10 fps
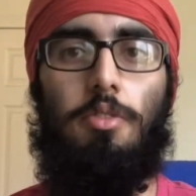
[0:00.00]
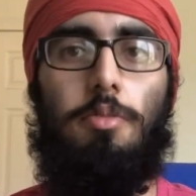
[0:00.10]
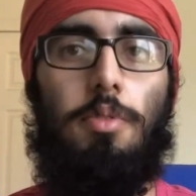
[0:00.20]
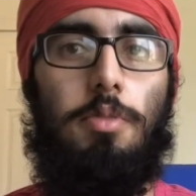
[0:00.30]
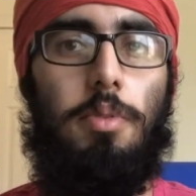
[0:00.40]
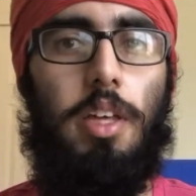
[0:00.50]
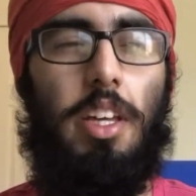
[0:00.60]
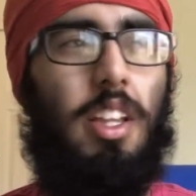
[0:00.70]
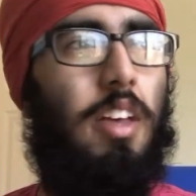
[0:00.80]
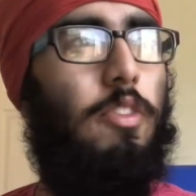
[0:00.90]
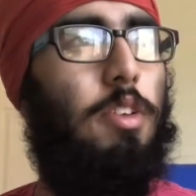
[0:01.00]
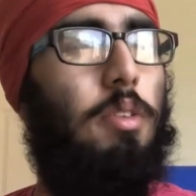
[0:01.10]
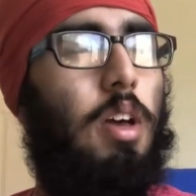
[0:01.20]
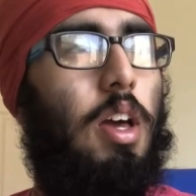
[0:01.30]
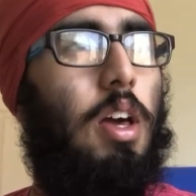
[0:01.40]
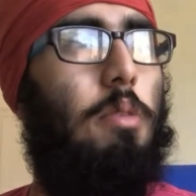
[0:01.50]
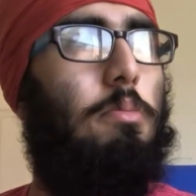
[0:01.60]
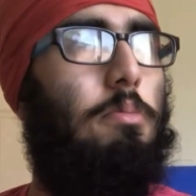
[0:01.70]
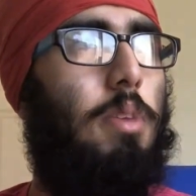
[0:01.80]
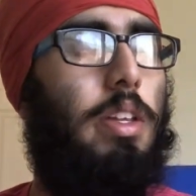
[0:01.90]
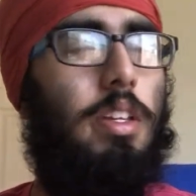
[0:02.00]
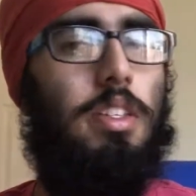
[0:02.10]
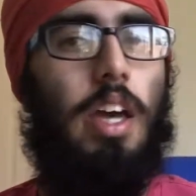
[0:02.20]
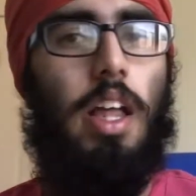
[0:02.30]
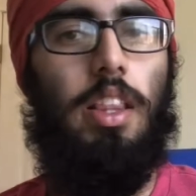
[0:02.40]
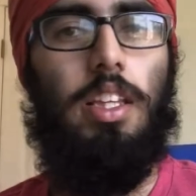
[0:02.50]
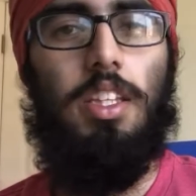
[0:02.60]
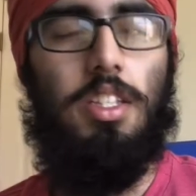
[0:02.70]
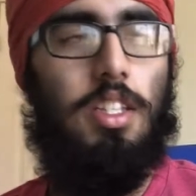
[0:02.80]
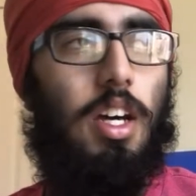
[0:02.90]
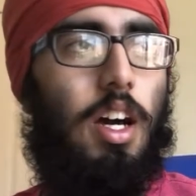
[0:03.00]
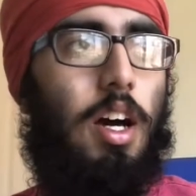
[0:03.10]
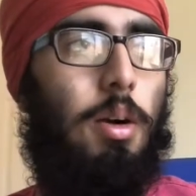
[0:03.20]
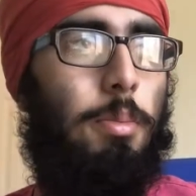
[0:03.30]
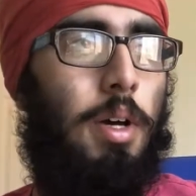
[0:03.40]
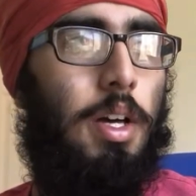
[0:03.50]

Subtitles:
It's supposed to be like 11 minutes at least, I